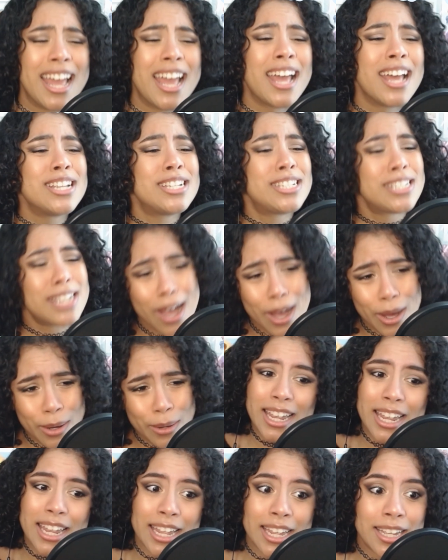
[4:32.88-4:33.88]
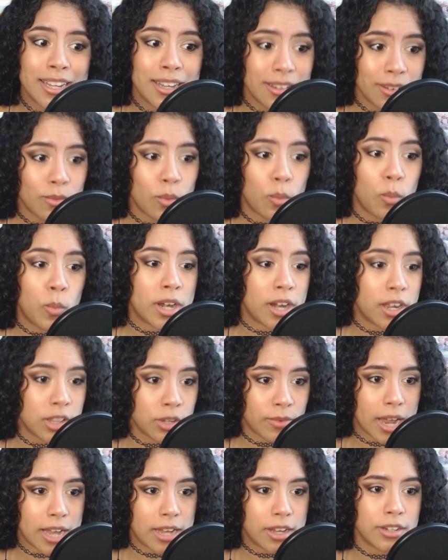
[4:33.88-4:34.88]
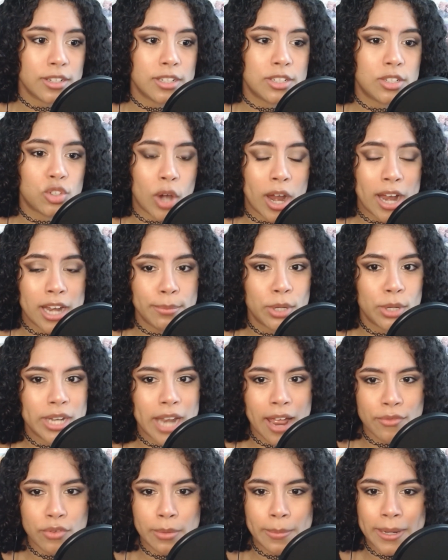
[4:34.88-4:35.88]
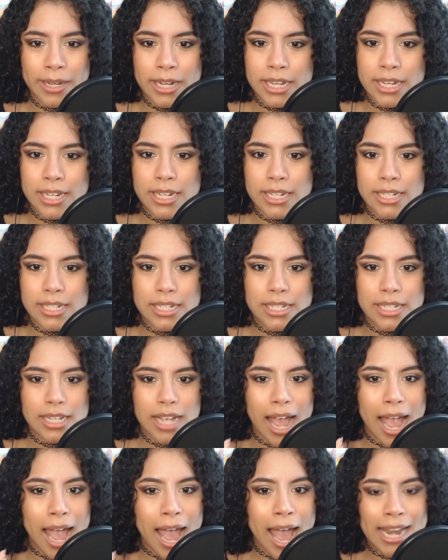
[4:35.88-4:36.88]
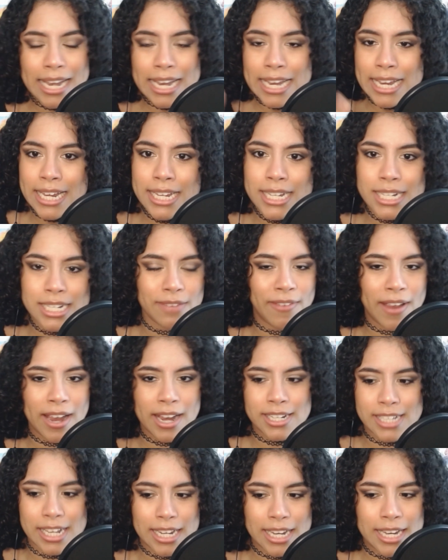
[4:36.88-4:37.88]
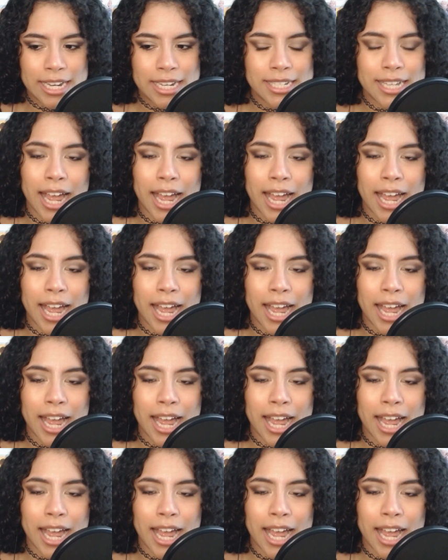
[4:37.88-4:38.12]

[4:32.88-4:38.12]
So Ian went on the record trying to put everybody at ease, fans at ease.